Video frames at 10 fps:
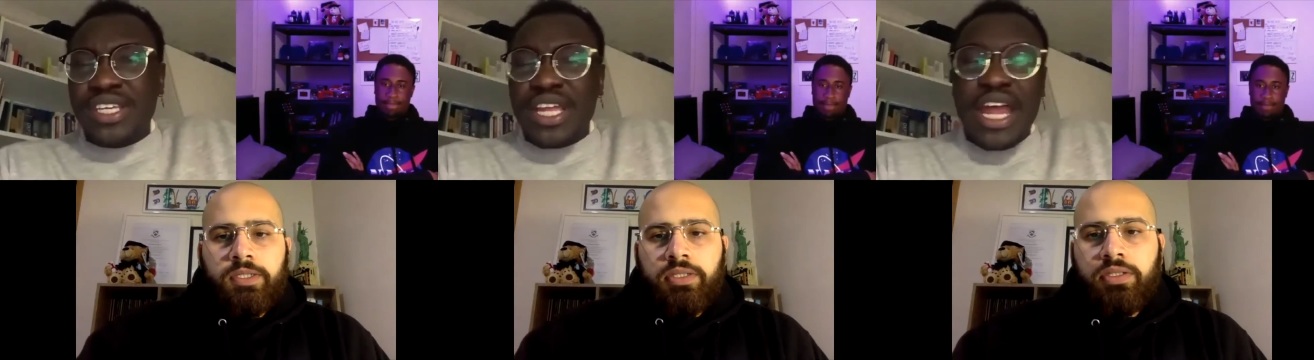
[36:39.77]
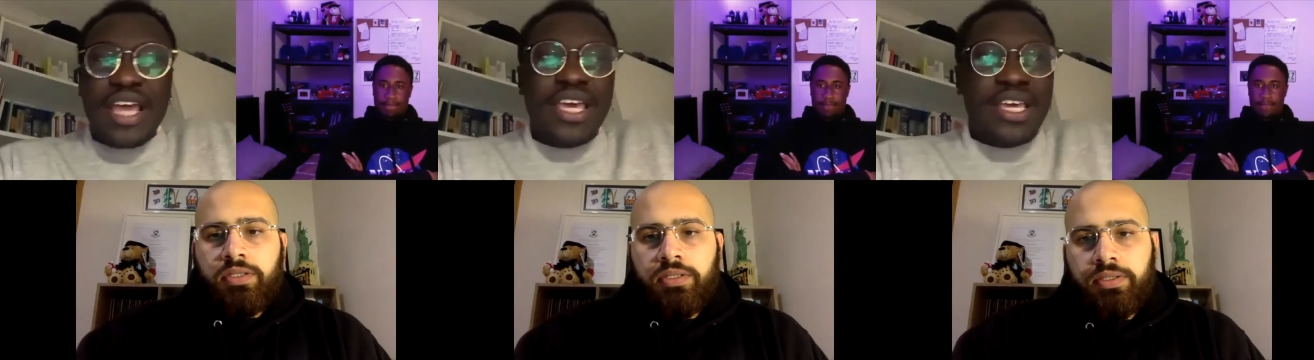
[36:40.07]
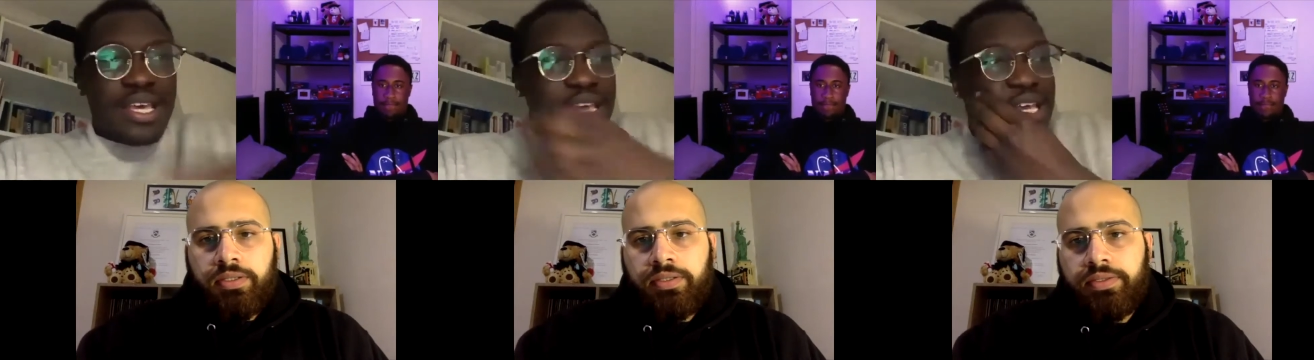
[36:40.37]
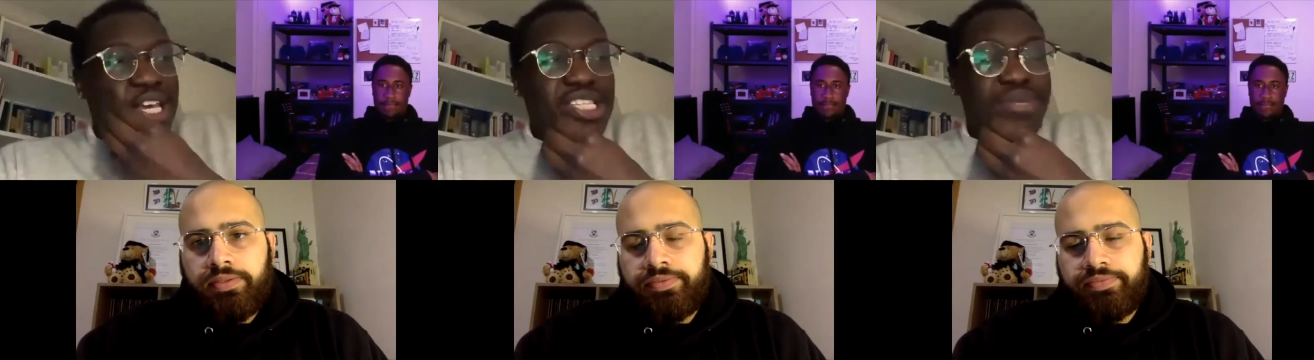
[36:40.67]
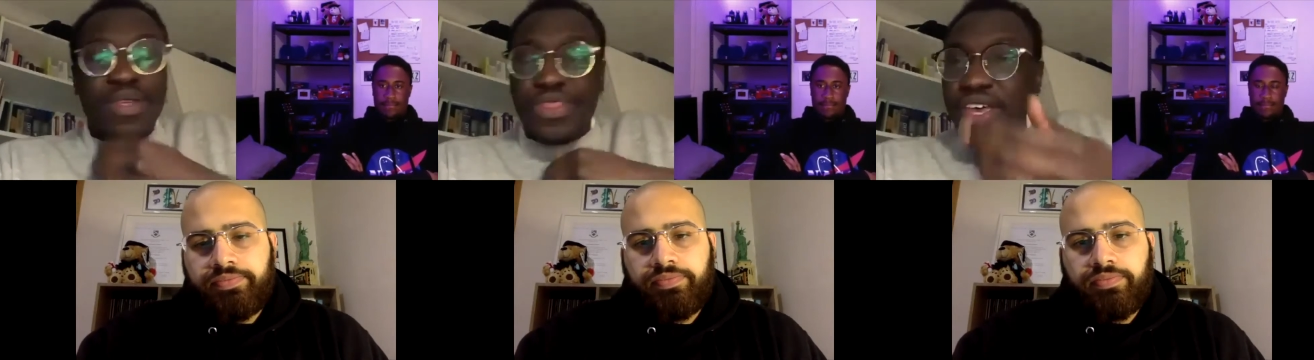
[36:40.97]
Speaker 1: it's just it's like it, it
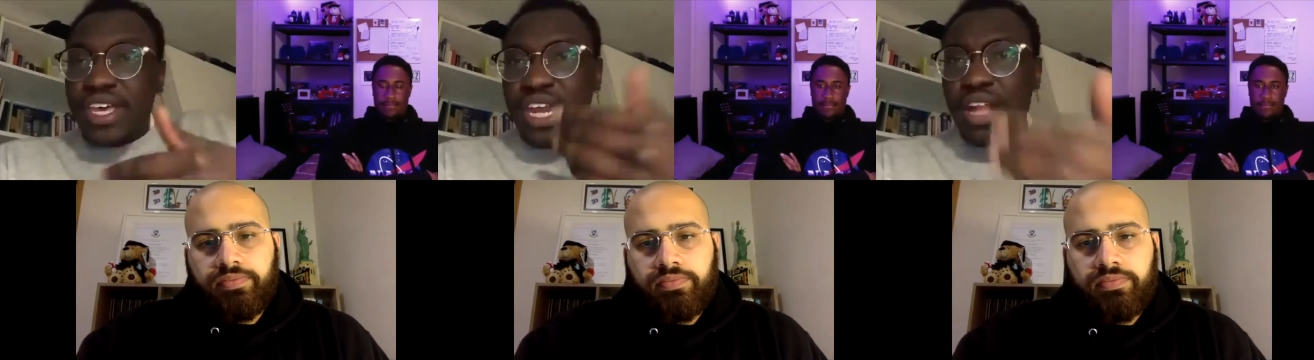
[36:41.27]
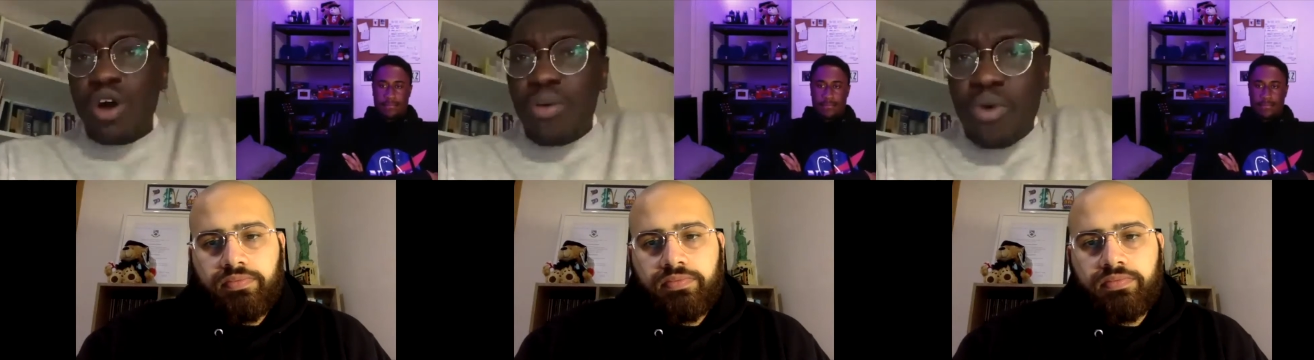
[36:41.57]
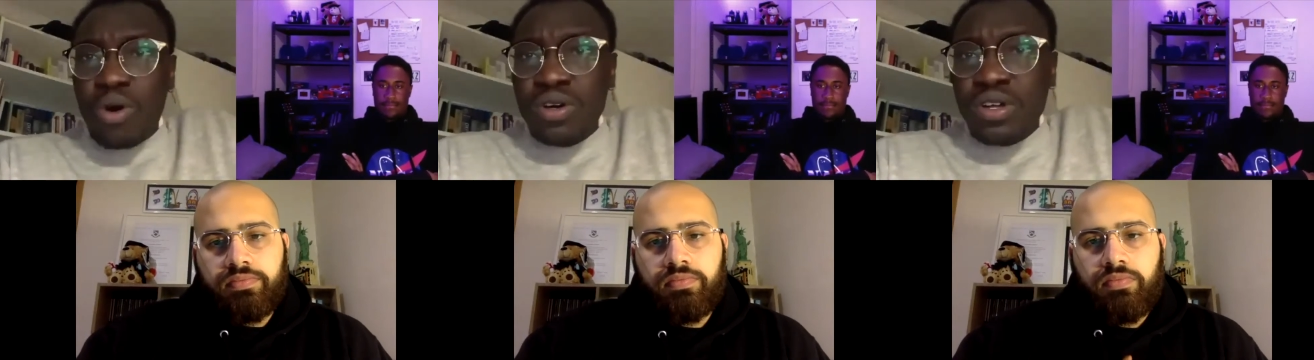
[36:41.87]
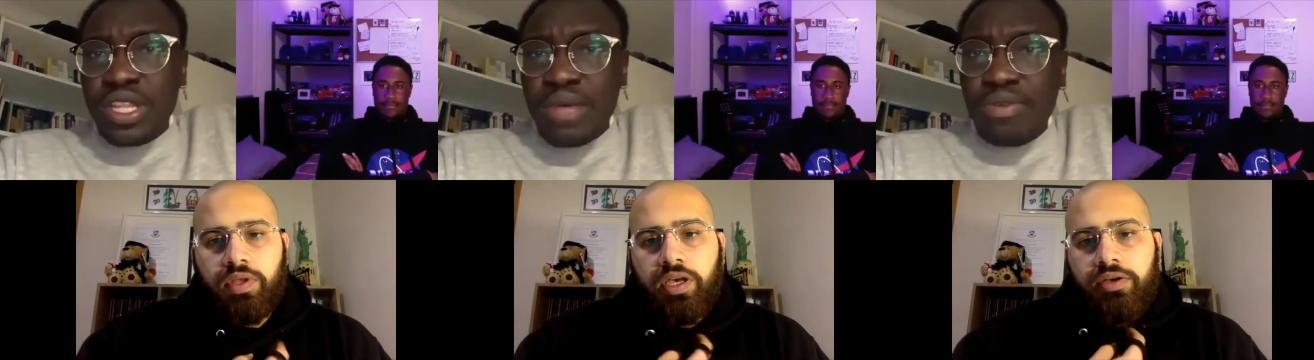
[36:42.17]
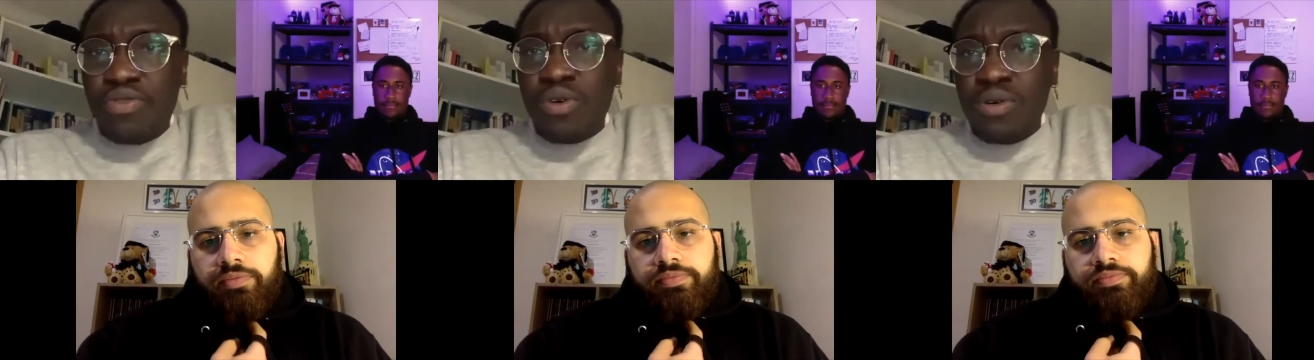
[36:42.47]
gets me thinking a lot more than
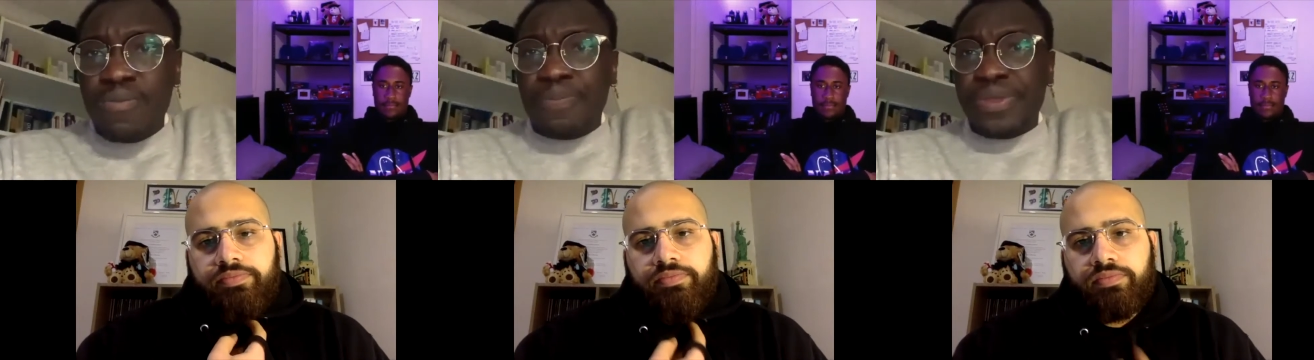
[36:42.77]
before.